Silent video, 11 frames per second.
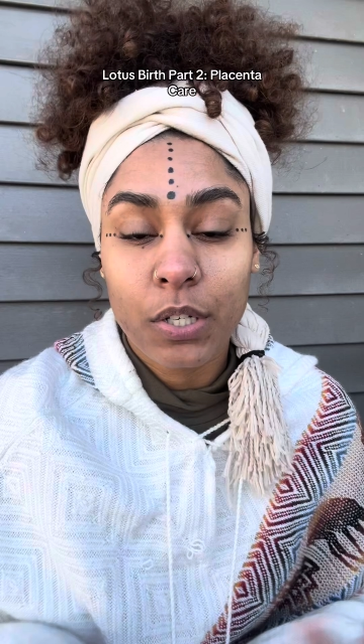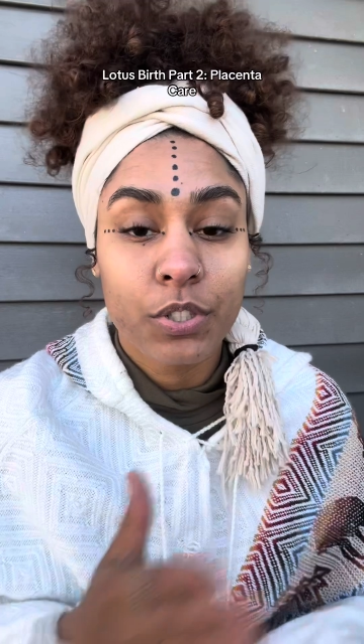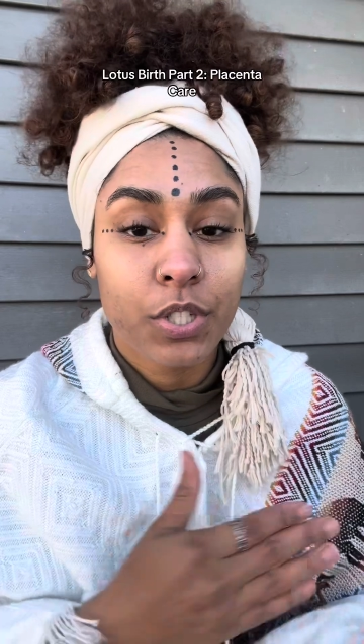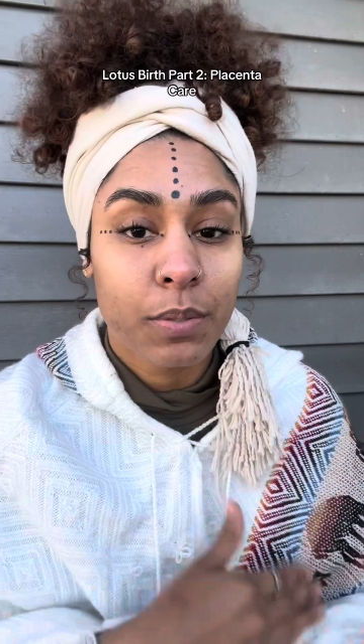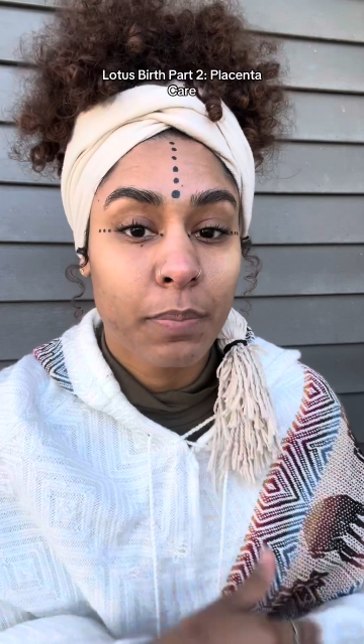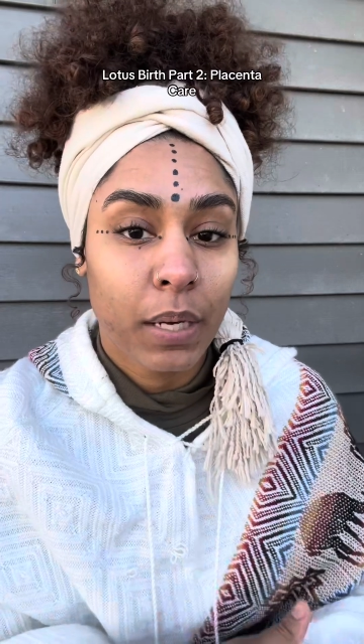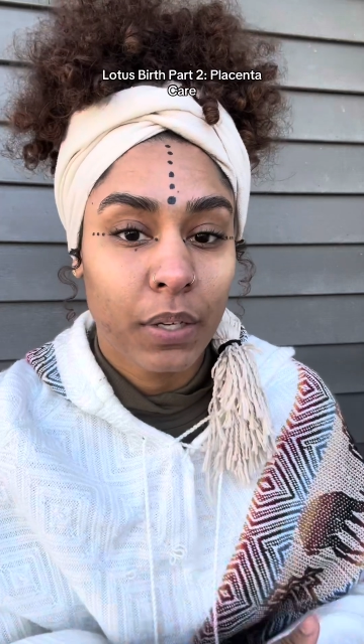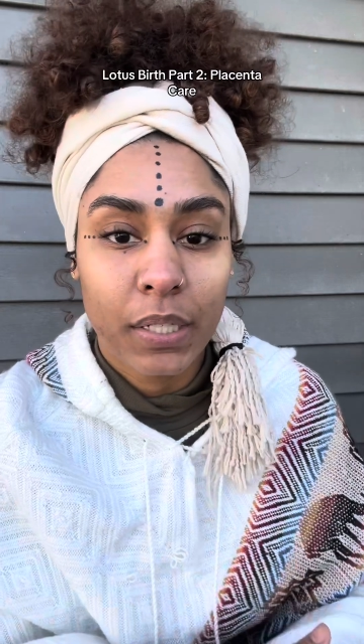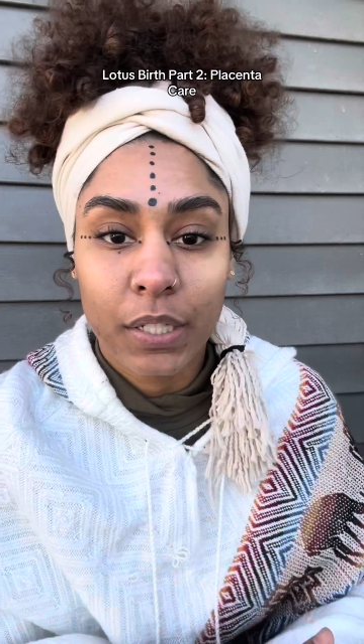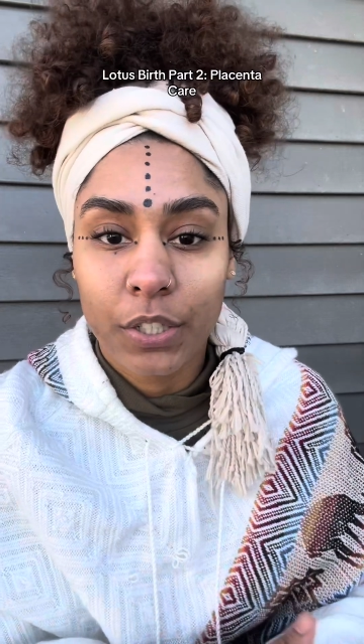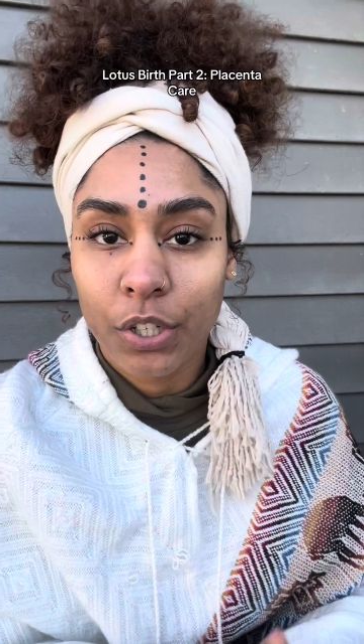or just bury
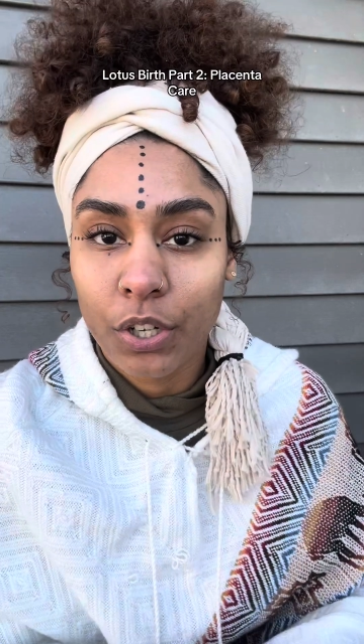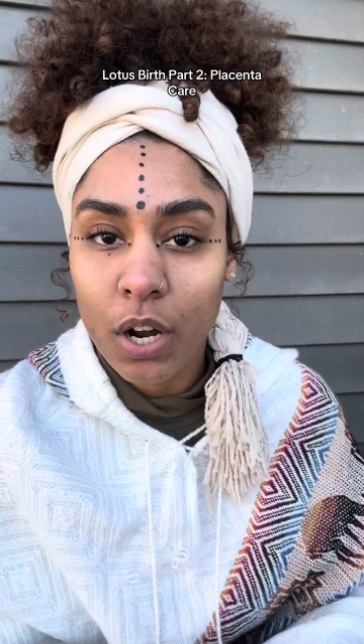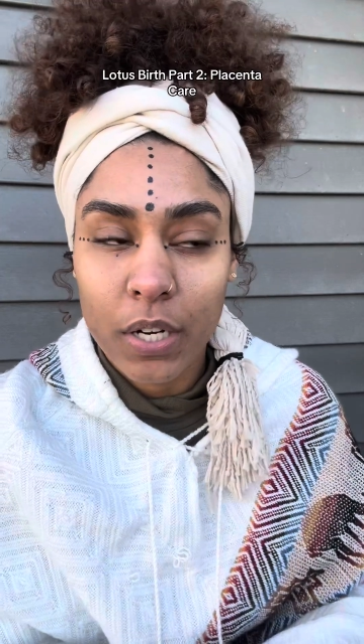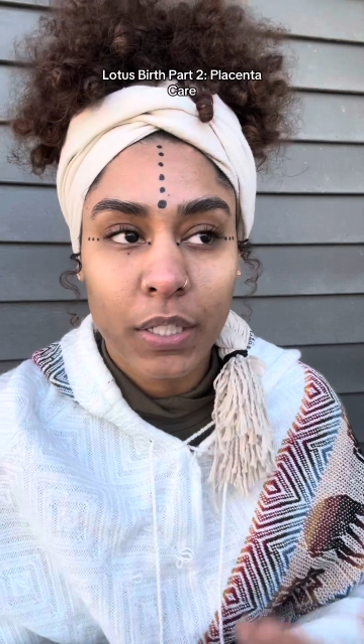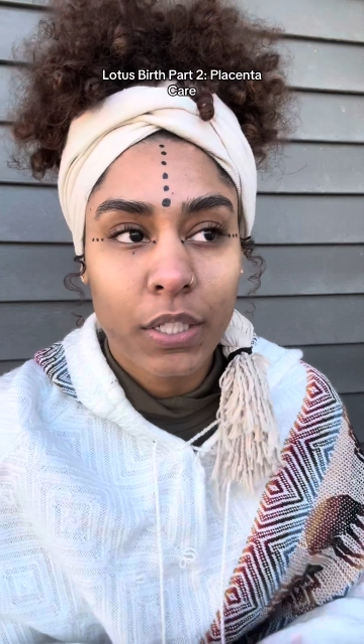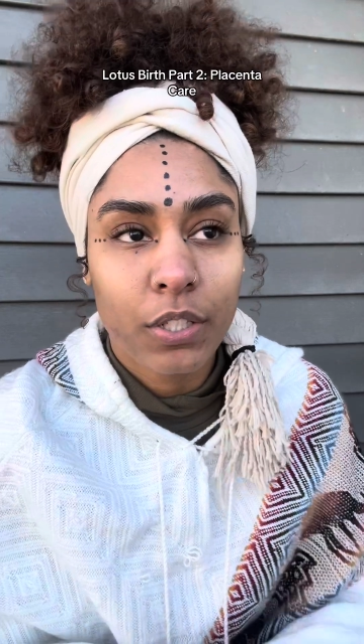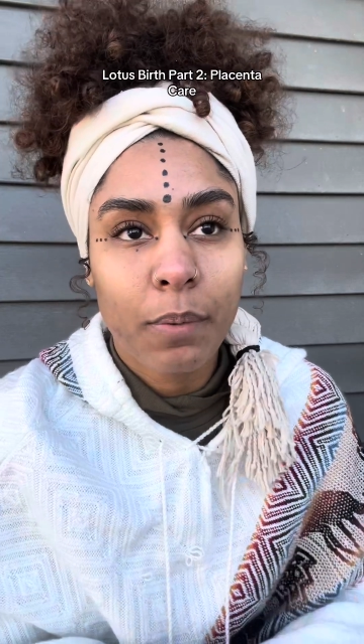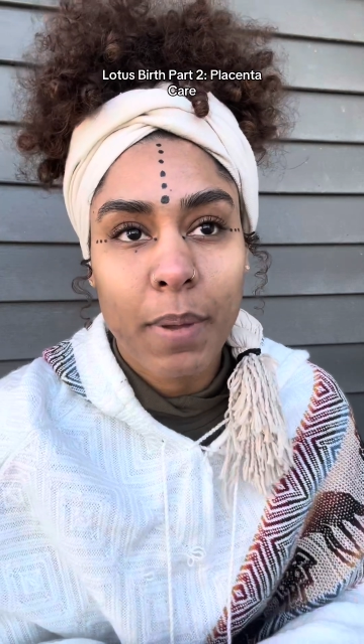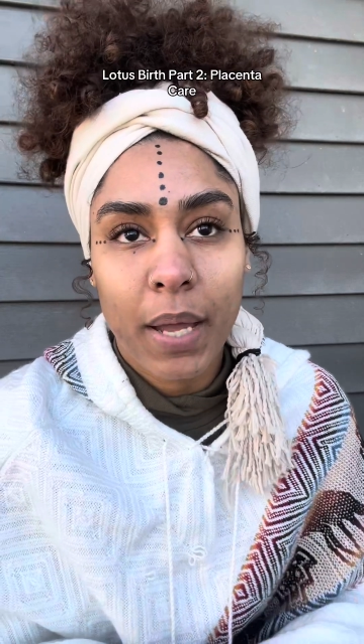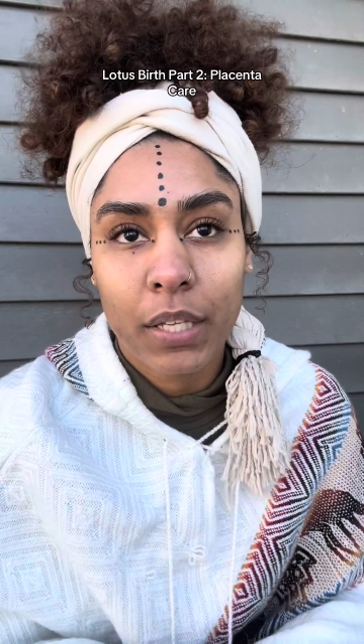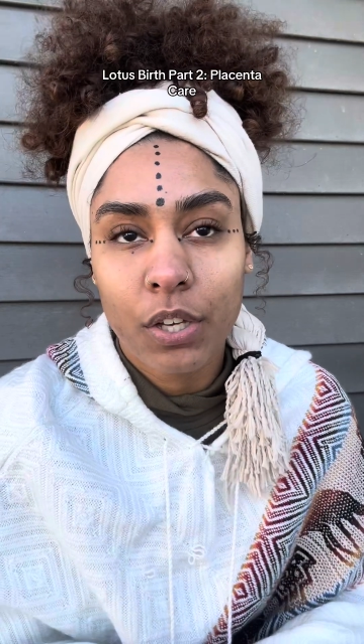it in your garden, in your
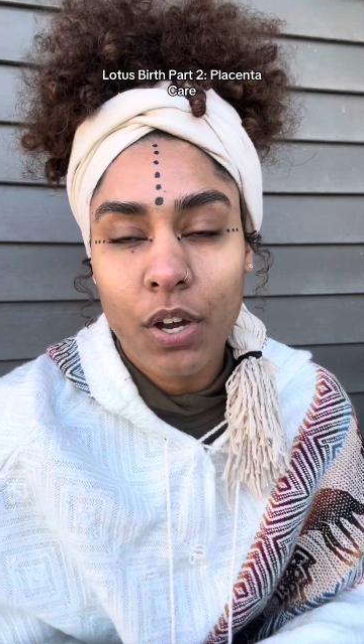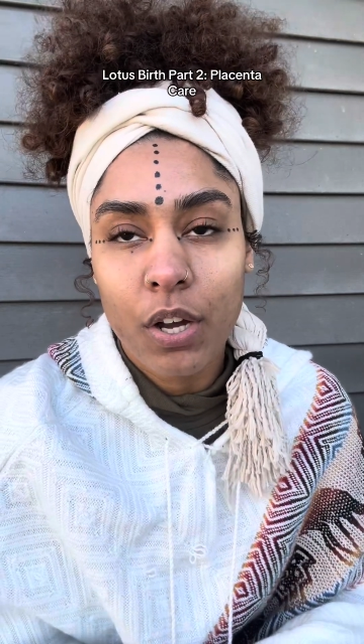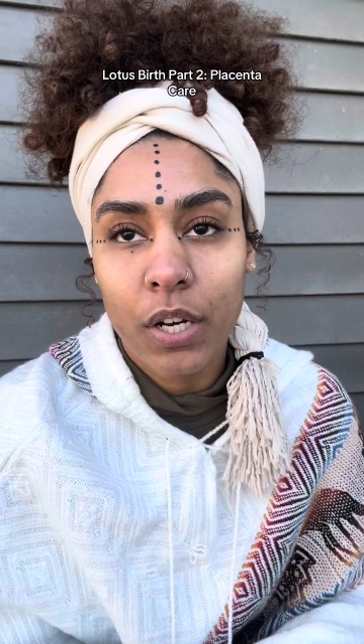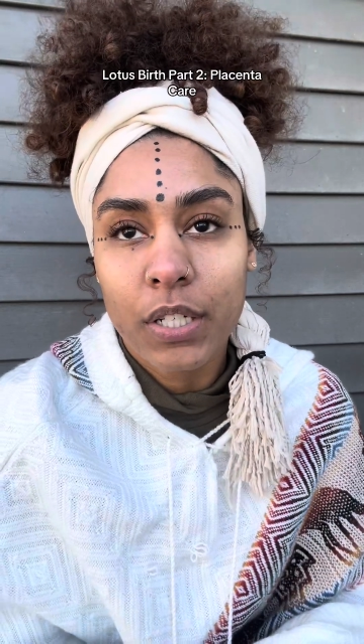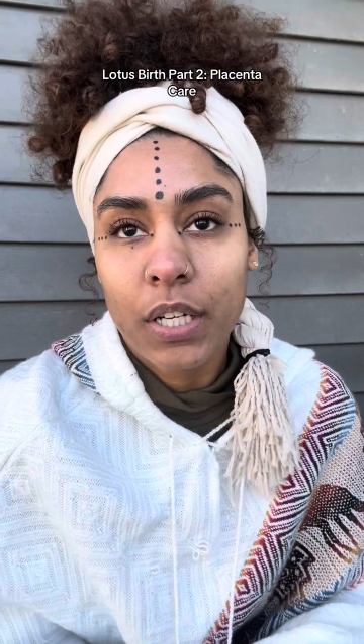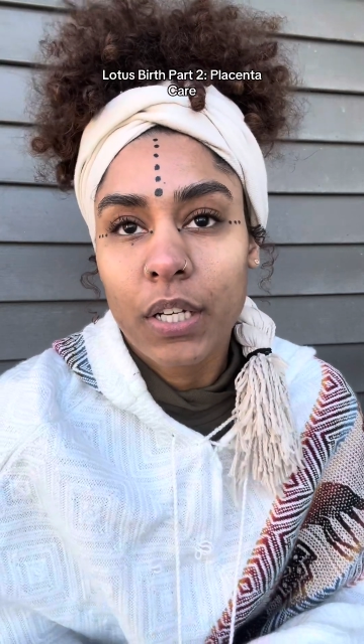backyard.